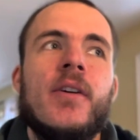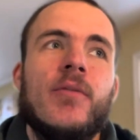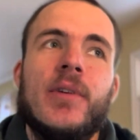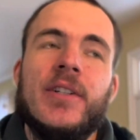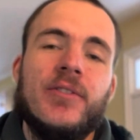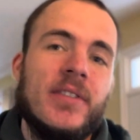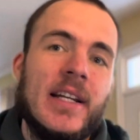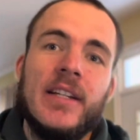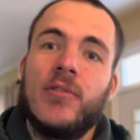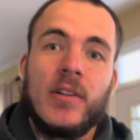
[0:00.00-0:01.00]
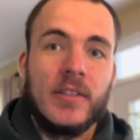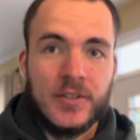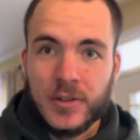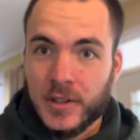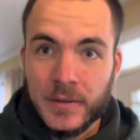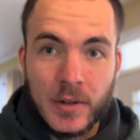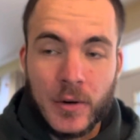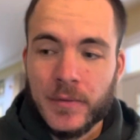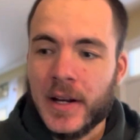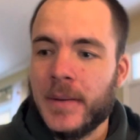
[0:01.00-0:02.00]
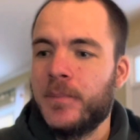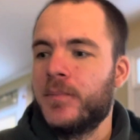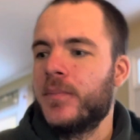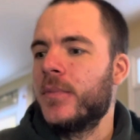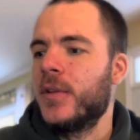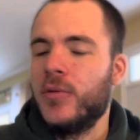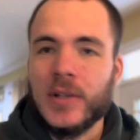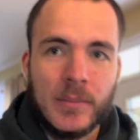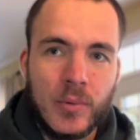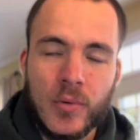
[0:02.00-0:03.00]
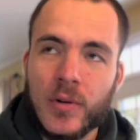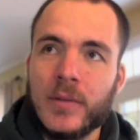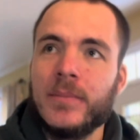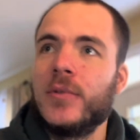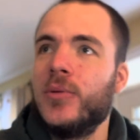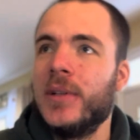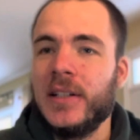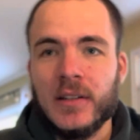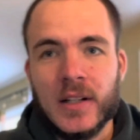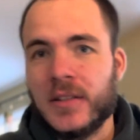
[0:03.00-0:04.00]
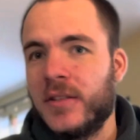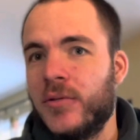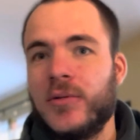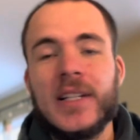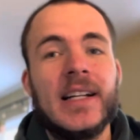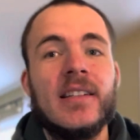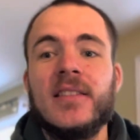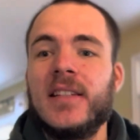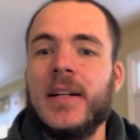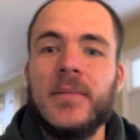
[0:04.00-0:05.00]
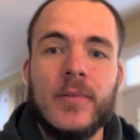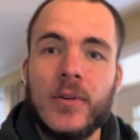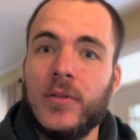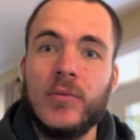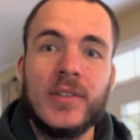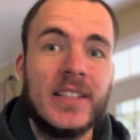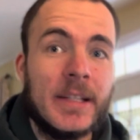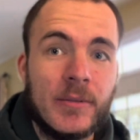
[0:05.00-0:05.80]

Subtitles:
when you say you're on a journey of NoFap, quitting porn, quitting lust, or taking it a step further with semen